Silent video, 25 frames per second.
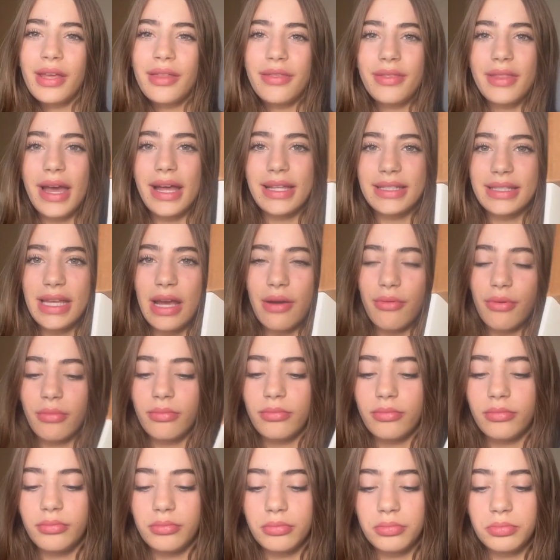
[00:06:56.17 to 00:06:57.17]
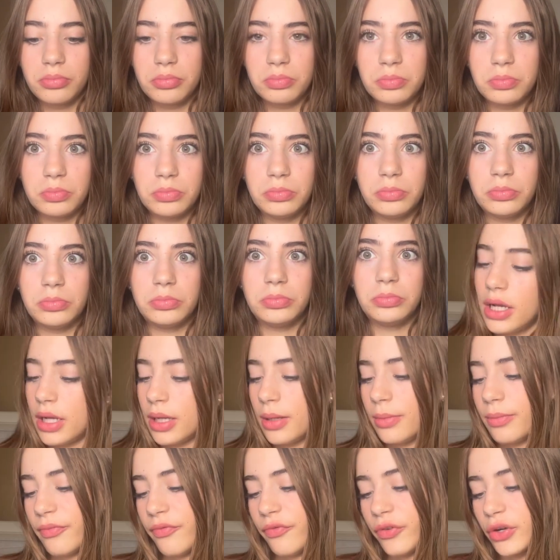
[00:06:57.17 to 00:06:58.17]
That's it.
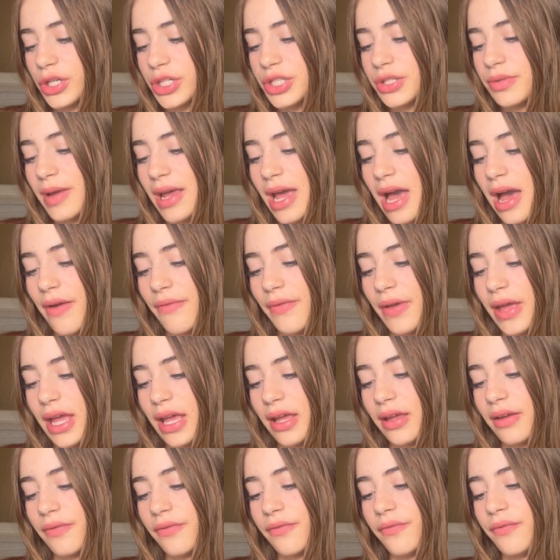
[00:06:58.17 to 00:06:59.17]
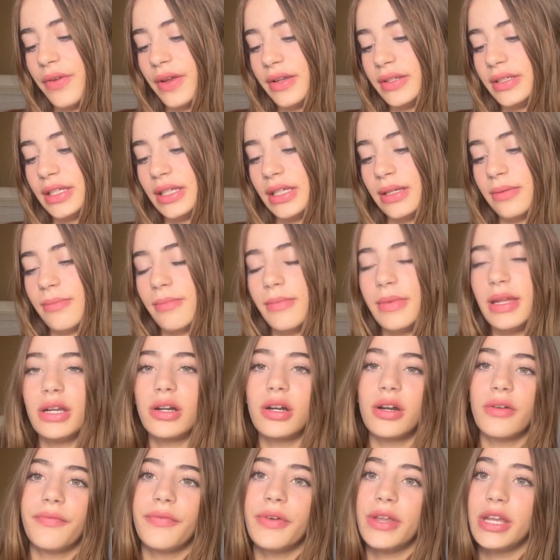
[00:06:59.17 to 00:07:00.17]
First we have a Finny
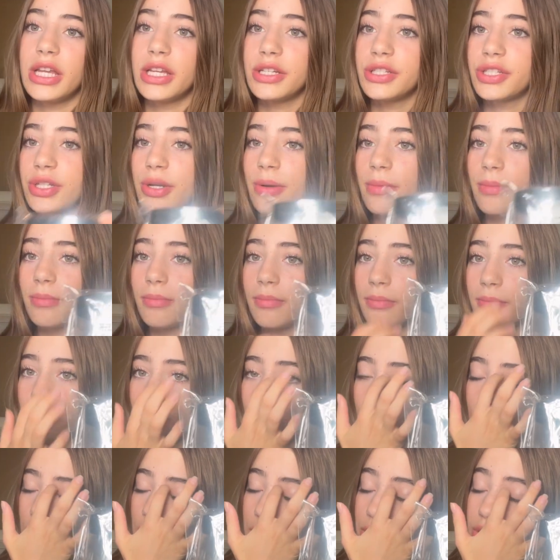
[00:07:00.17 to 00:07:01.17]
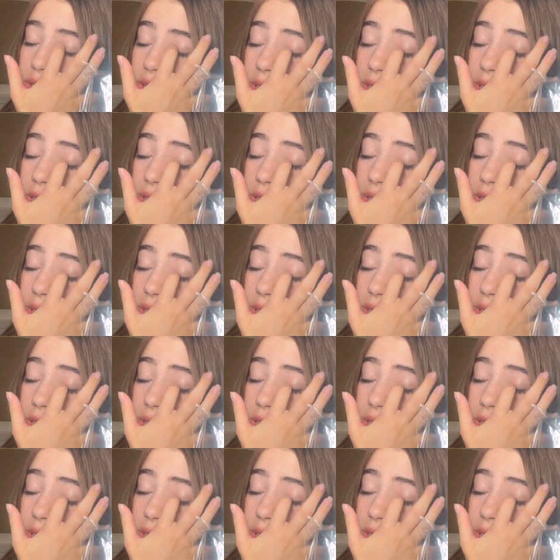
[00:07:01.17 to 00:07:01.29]
Mirror Finish brush.